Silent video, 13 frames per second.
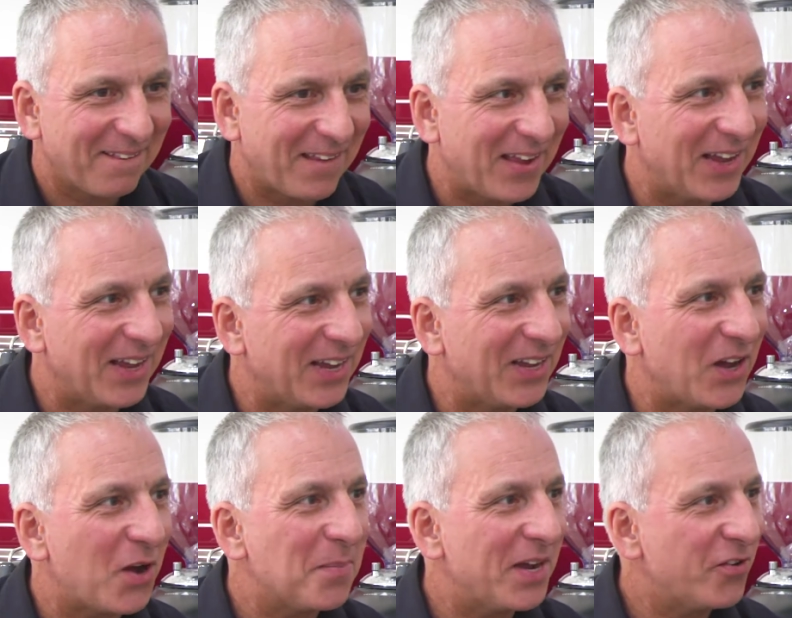
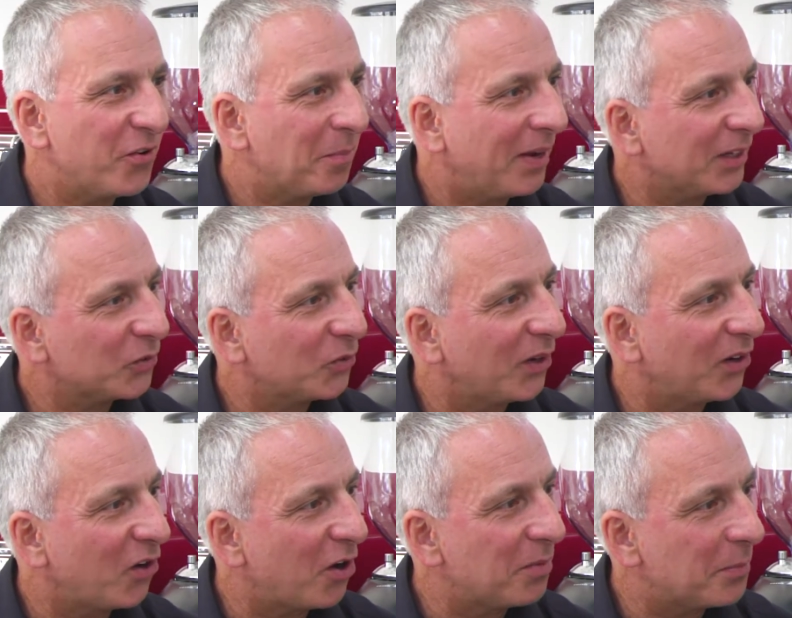I'm Adrian
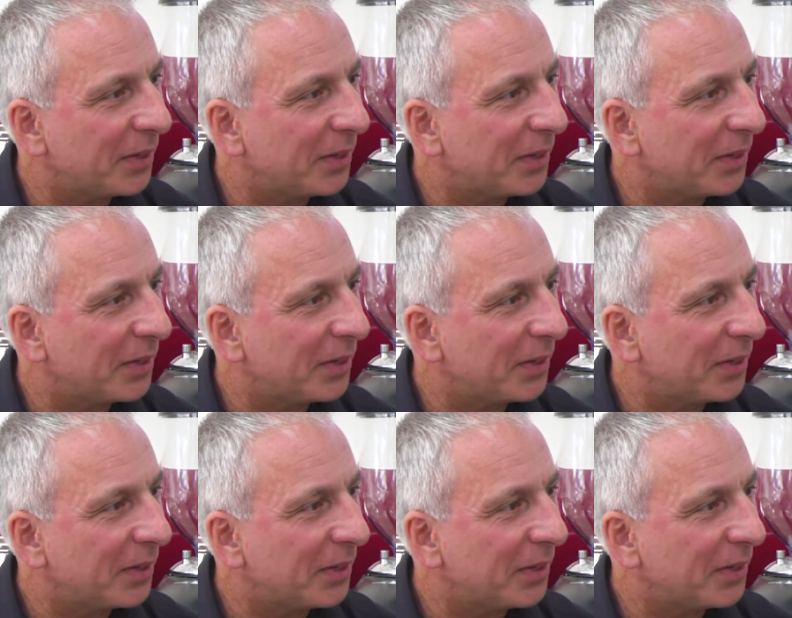Maxwell, I'm the